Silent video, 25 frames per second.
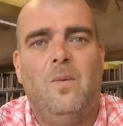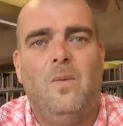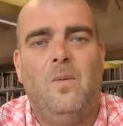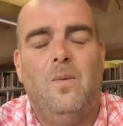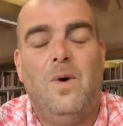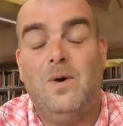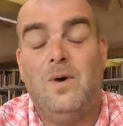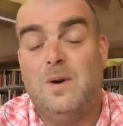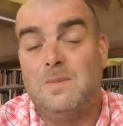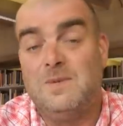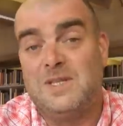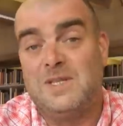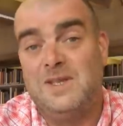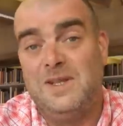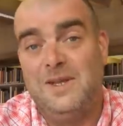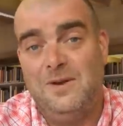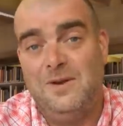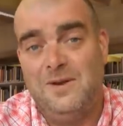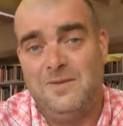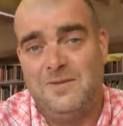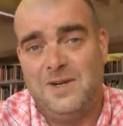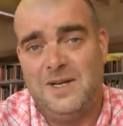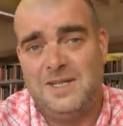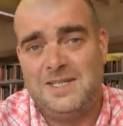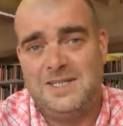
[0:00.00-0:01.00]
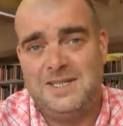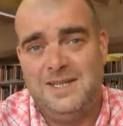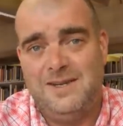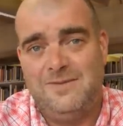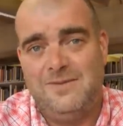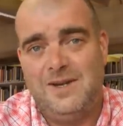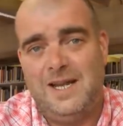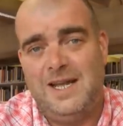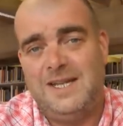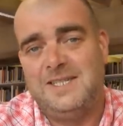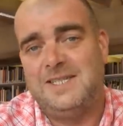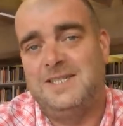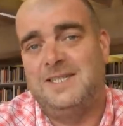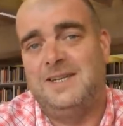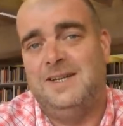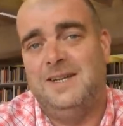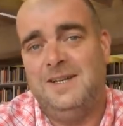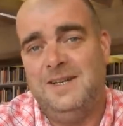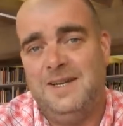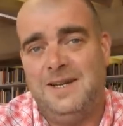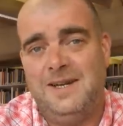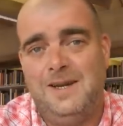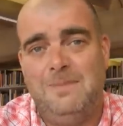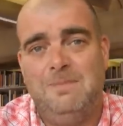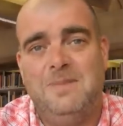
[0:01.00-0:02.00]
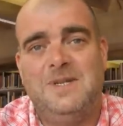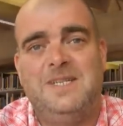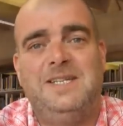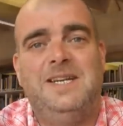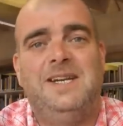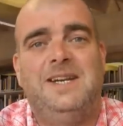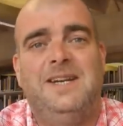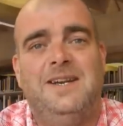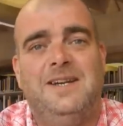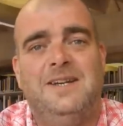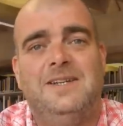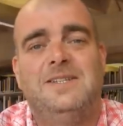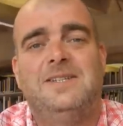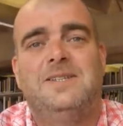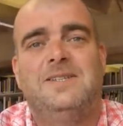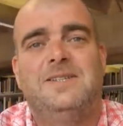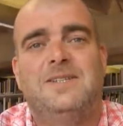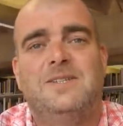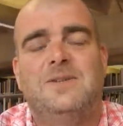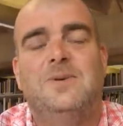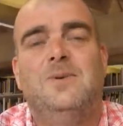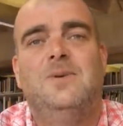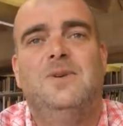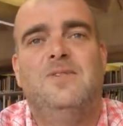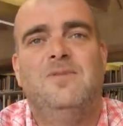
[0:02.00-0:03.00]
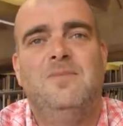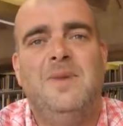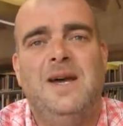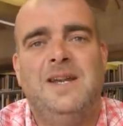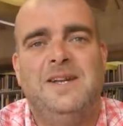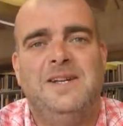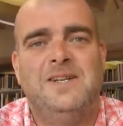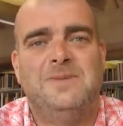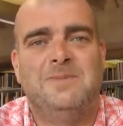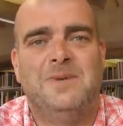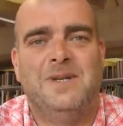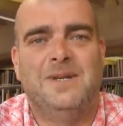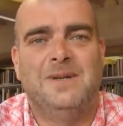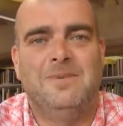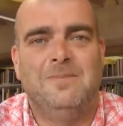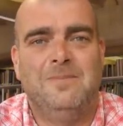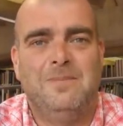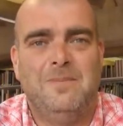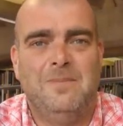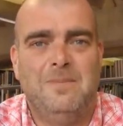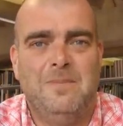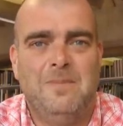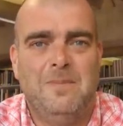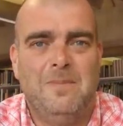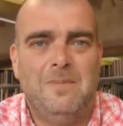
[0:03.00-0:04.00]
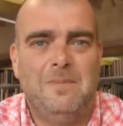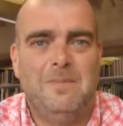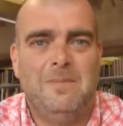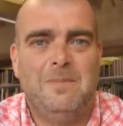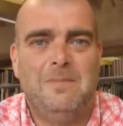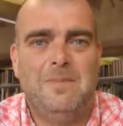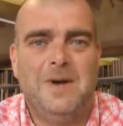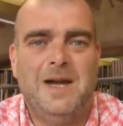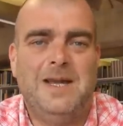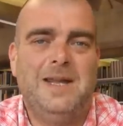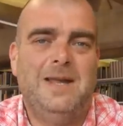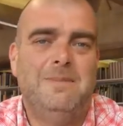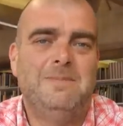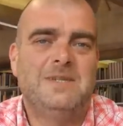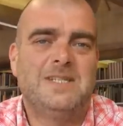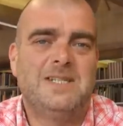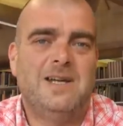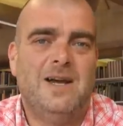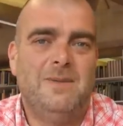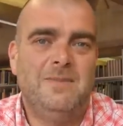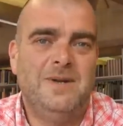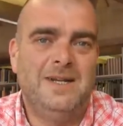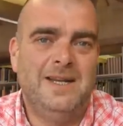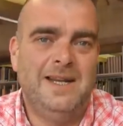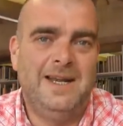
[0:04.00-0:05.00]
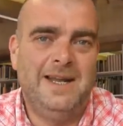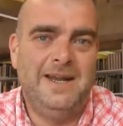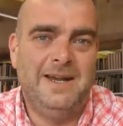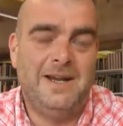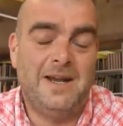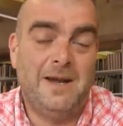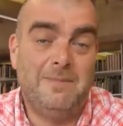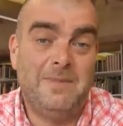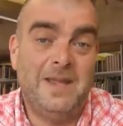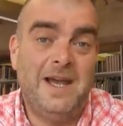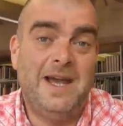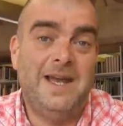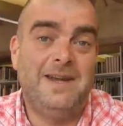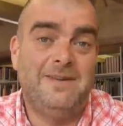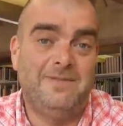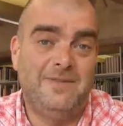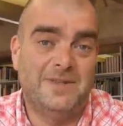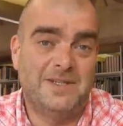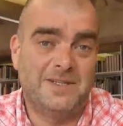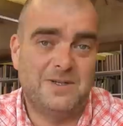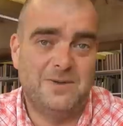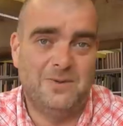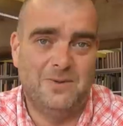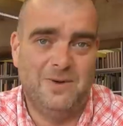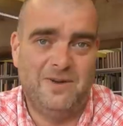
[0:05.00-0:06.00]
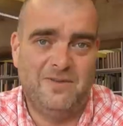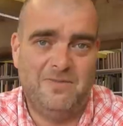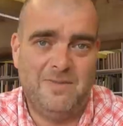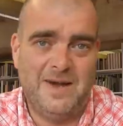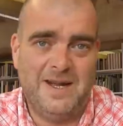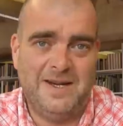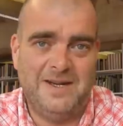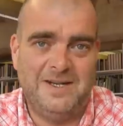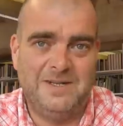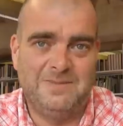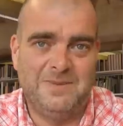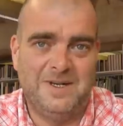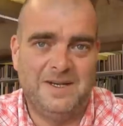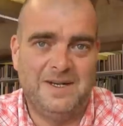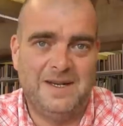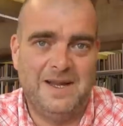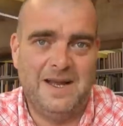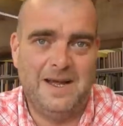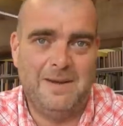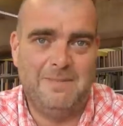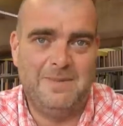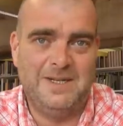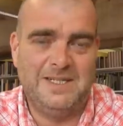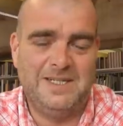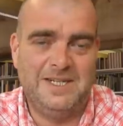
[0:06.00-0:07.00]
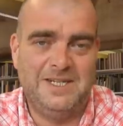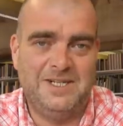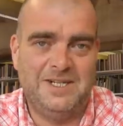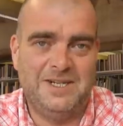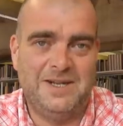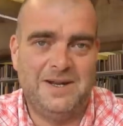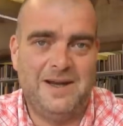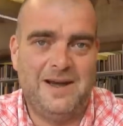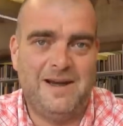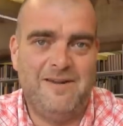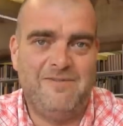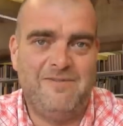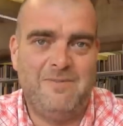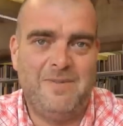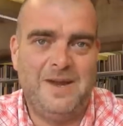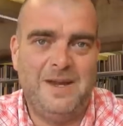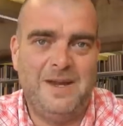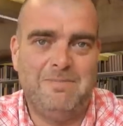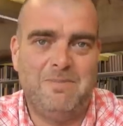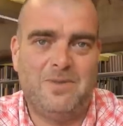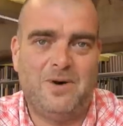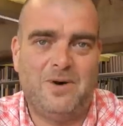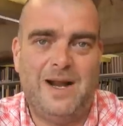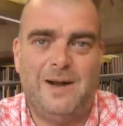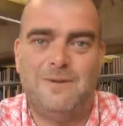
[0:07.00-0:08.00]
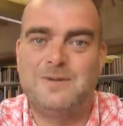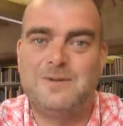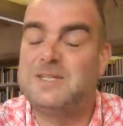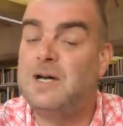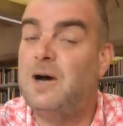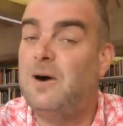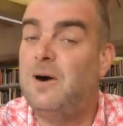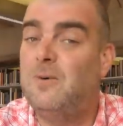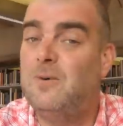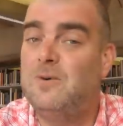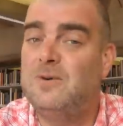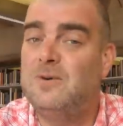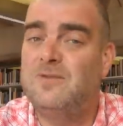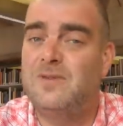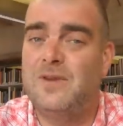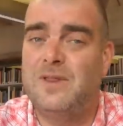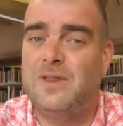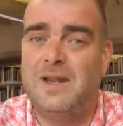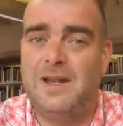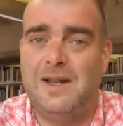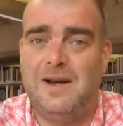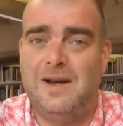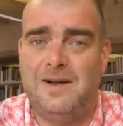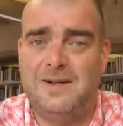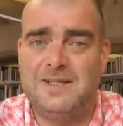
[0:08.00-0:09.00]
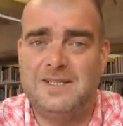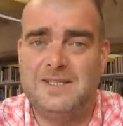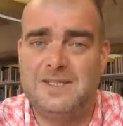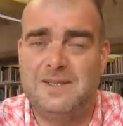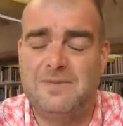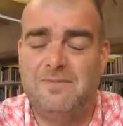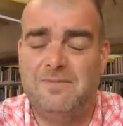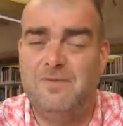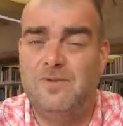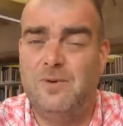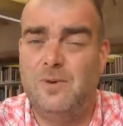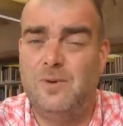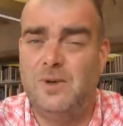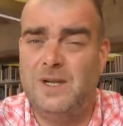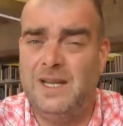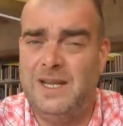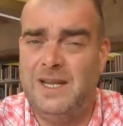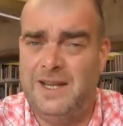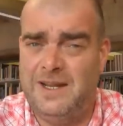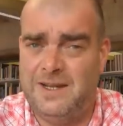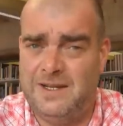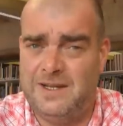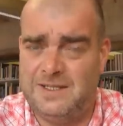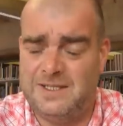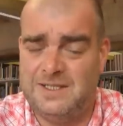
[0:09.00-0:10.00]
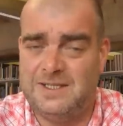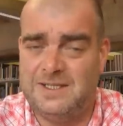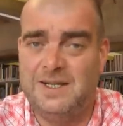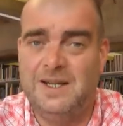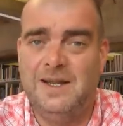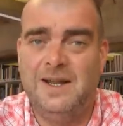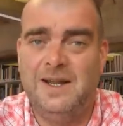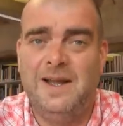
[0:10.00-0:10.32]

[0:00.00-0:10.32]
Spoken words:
Welcome to the University of Leicester, and in particular to the School of Management. My name's Simon Lilley, and I'm the head of the School of Management, a position I've been proud to hold for the last 4 years.